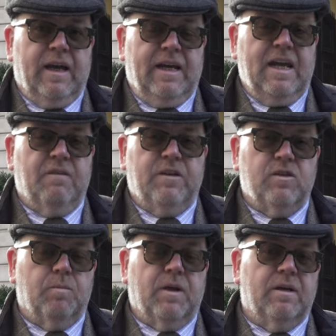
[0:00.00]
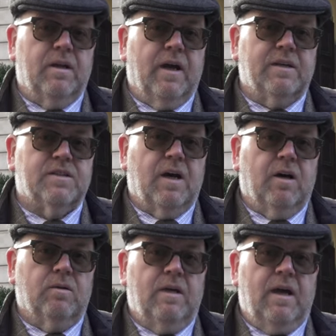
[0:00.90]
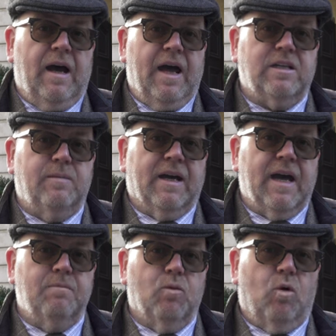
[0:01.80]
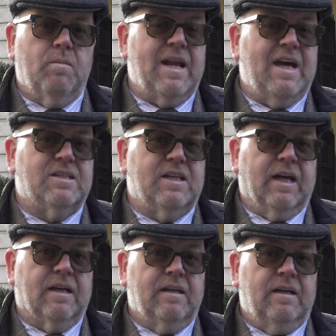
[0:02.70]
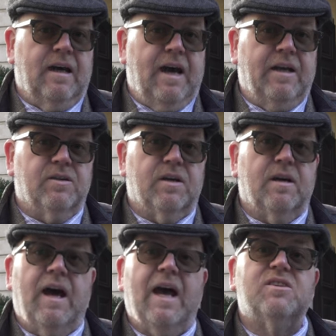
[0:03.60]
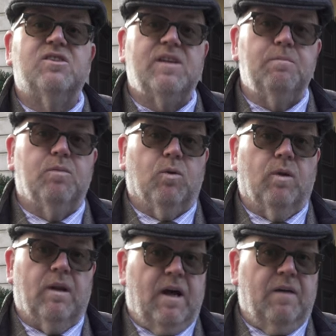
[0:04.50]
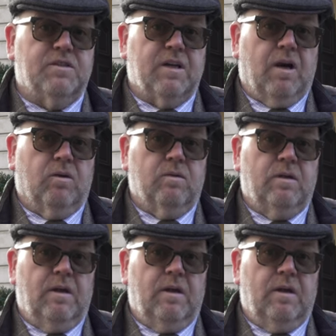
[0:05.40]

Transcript: He left his opulent lifestyle and actually became more monastic and had a simple lifestyle,